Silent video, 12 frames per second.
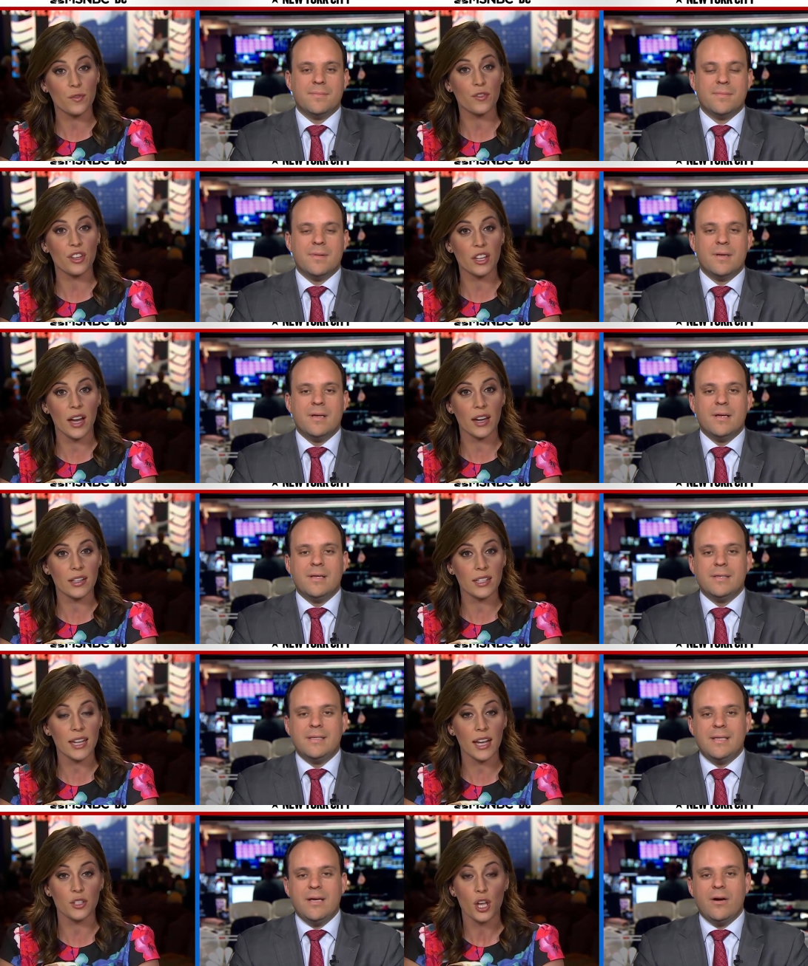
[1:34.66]
Speaker 1: is for the United
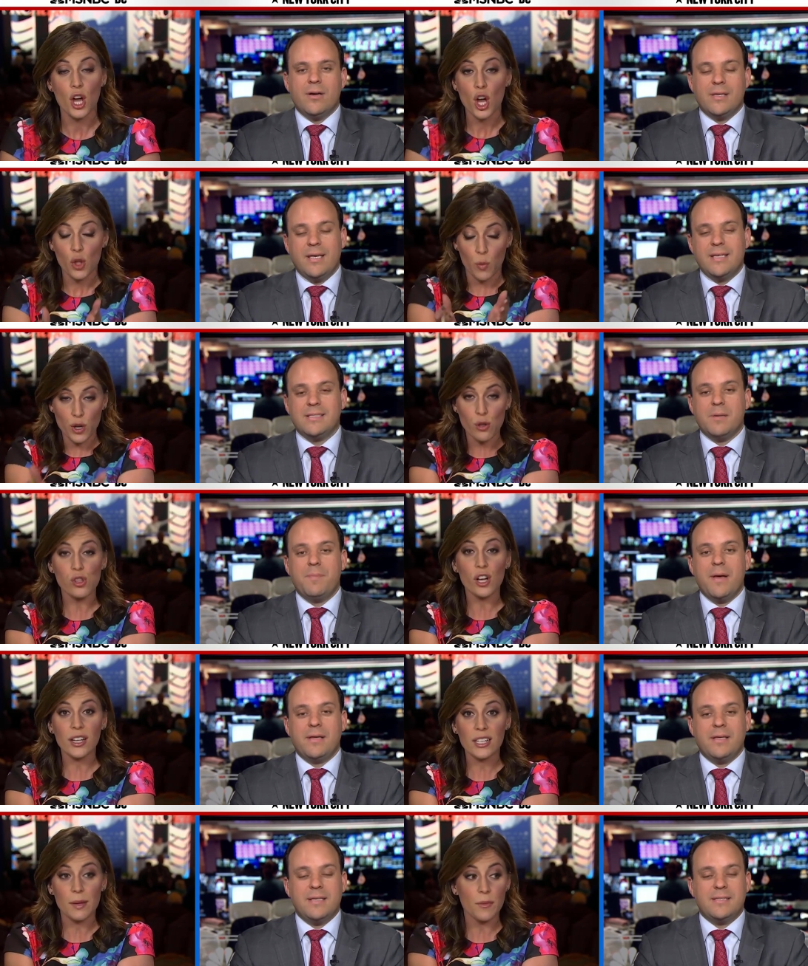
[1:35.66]
States. Here, when you
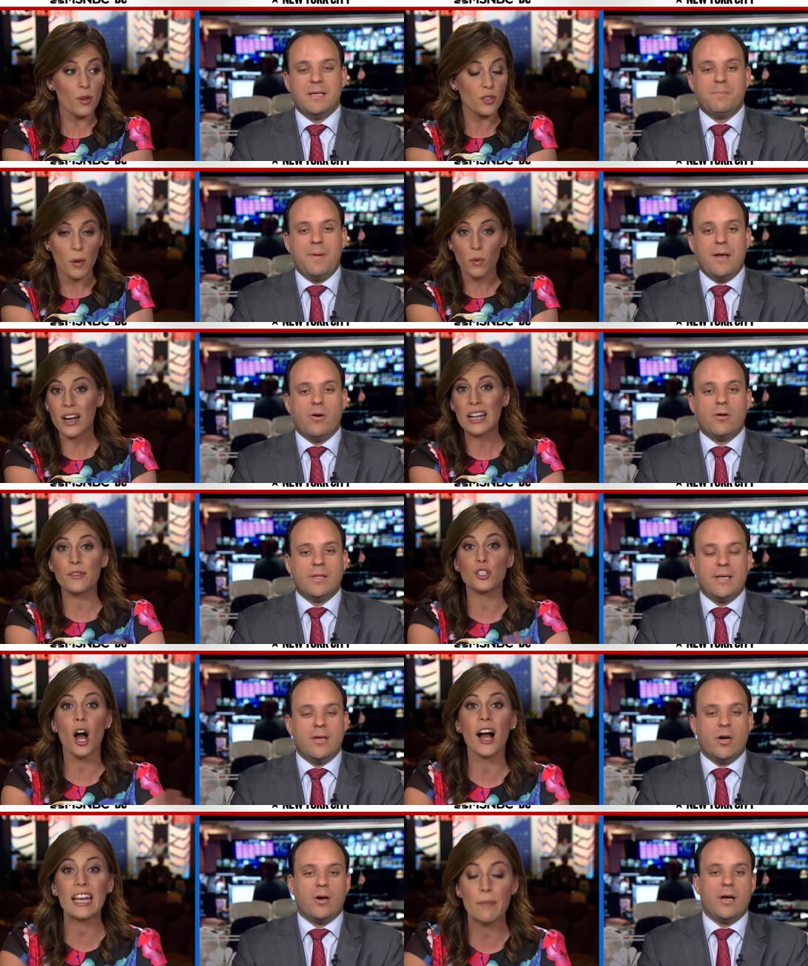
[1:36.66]
look at some of those, we're not
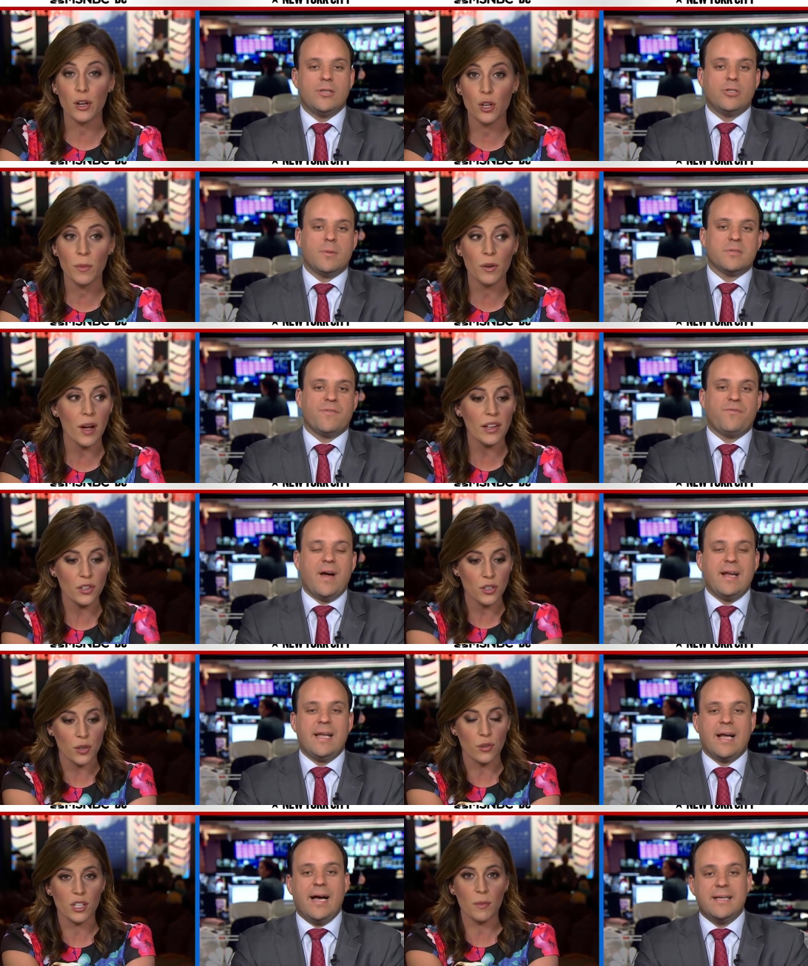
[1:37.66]
even talking about human rights
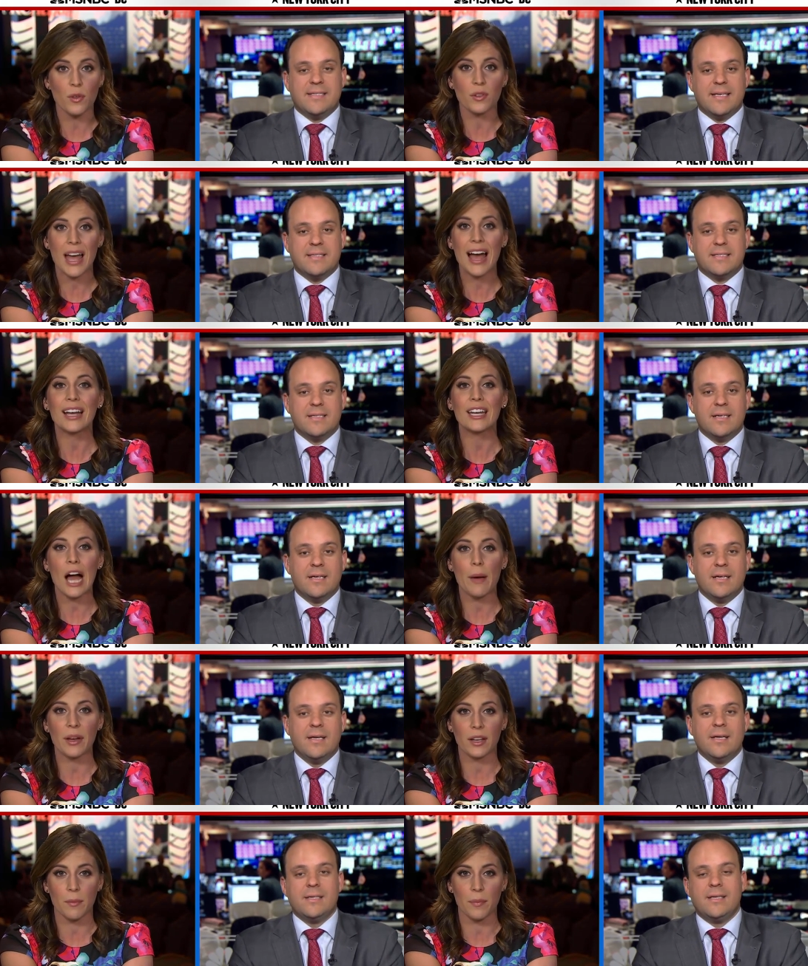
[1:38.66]
issues. ISIS. Some of those
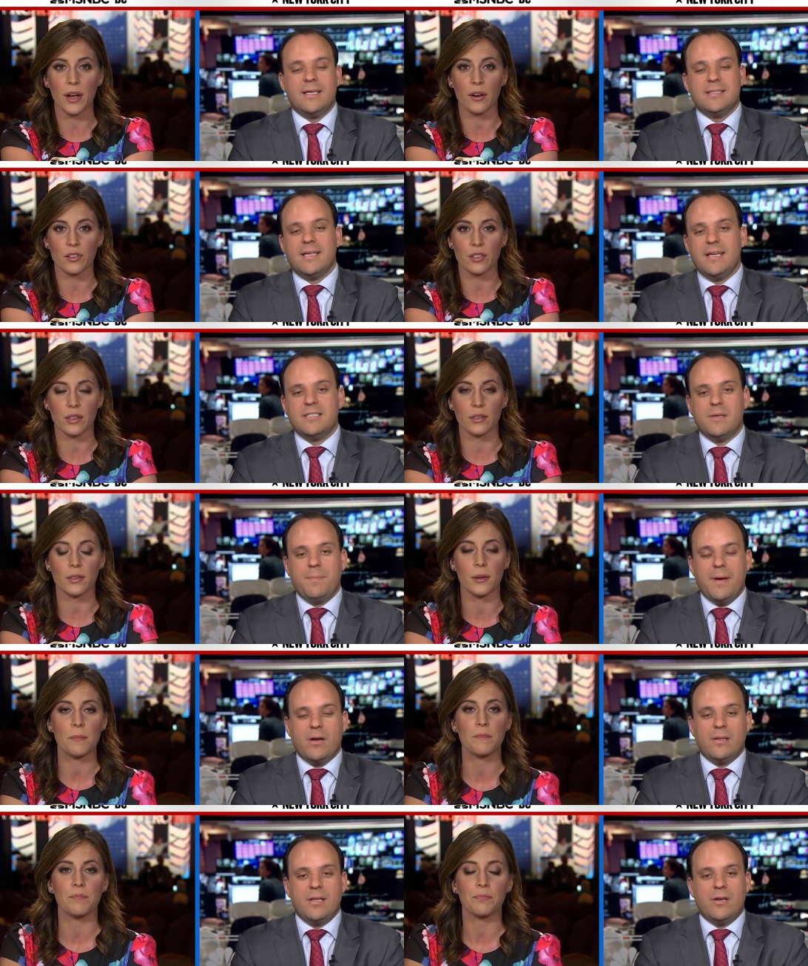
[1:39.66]
economic comparisons. He said he's
Speaker 2: a
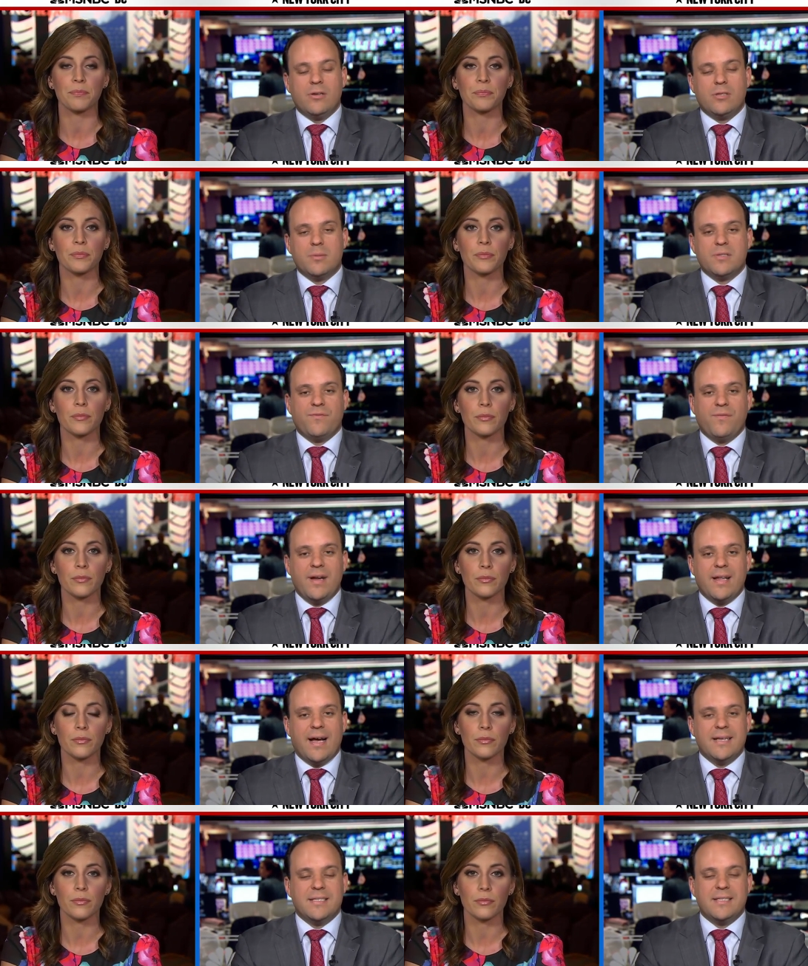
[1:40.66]
better leader in terms of
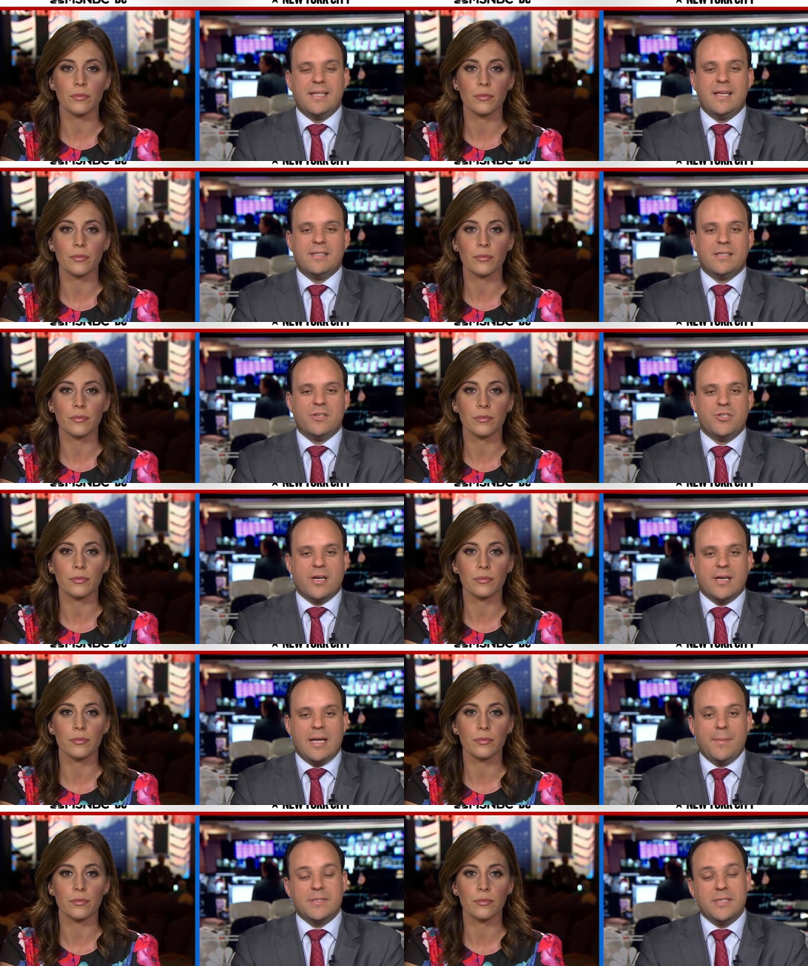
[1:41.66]
fighting ISIS. He didn't touch
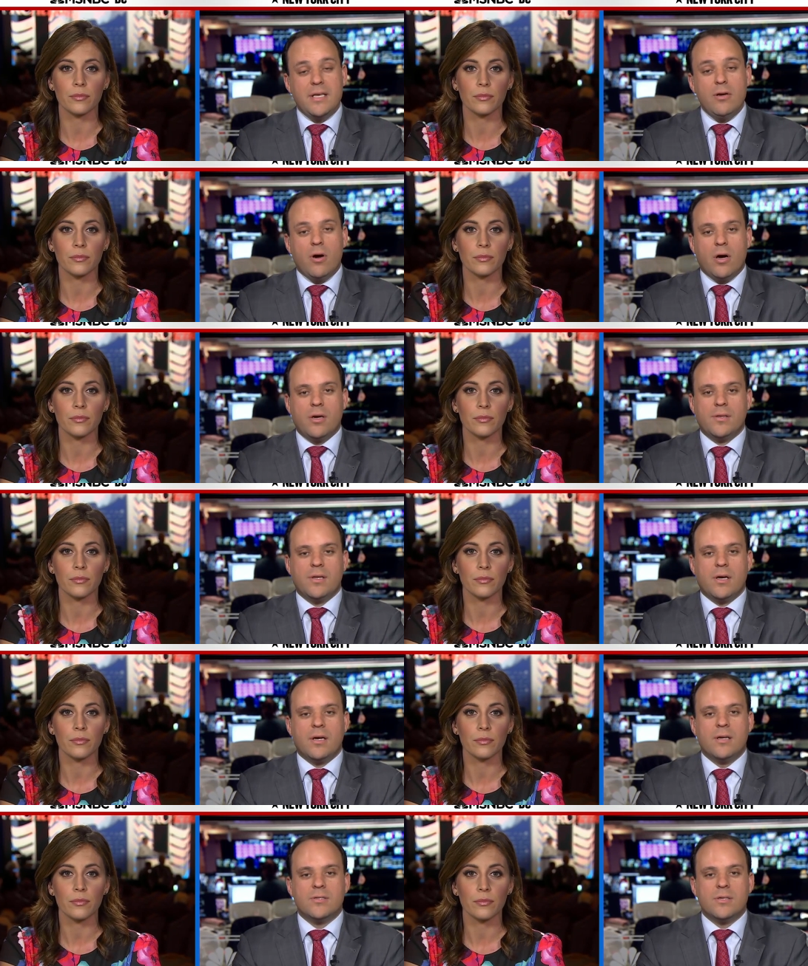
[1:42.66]
economics. Here are
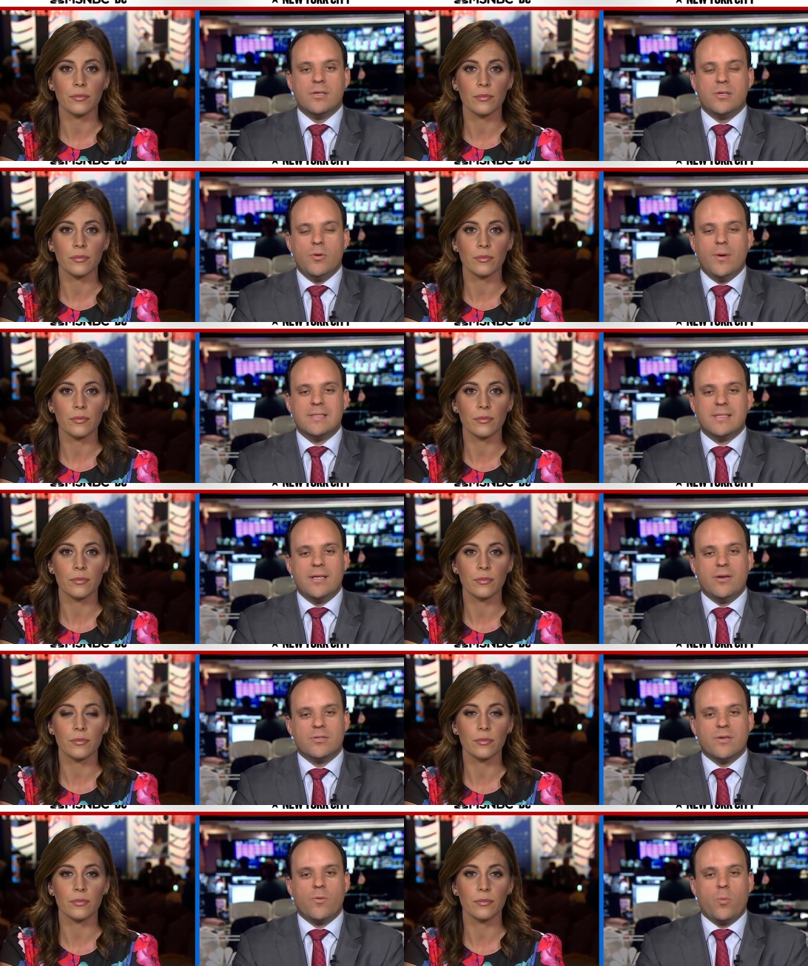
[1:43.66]
the U.S.
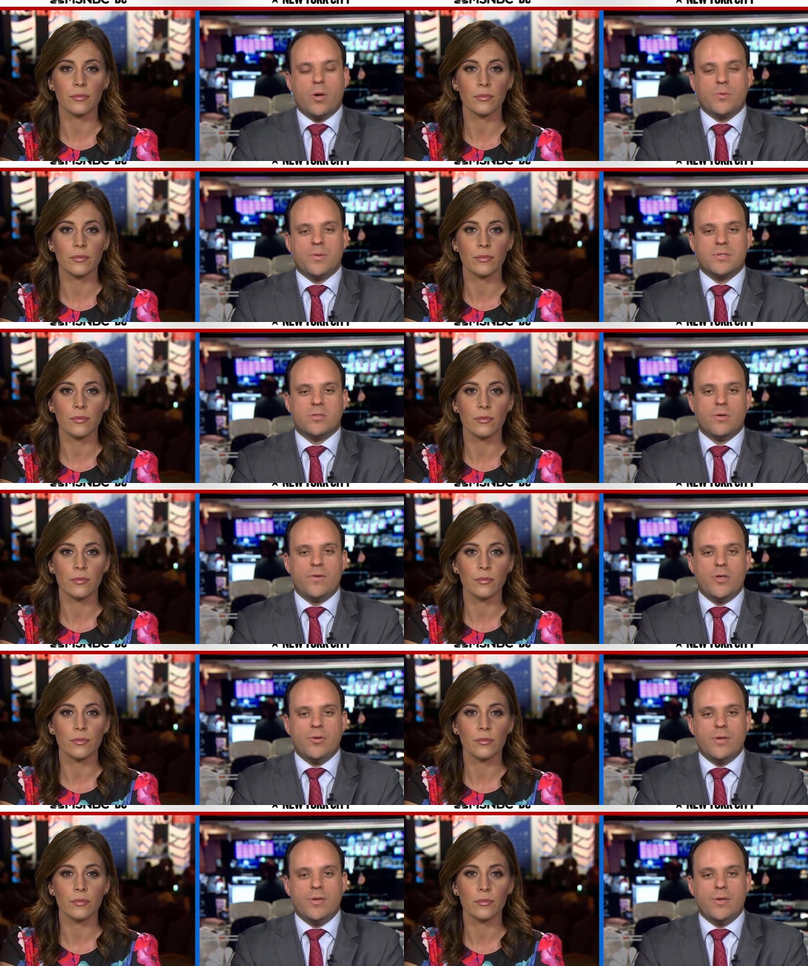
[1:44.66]
leaders who worked with Soviet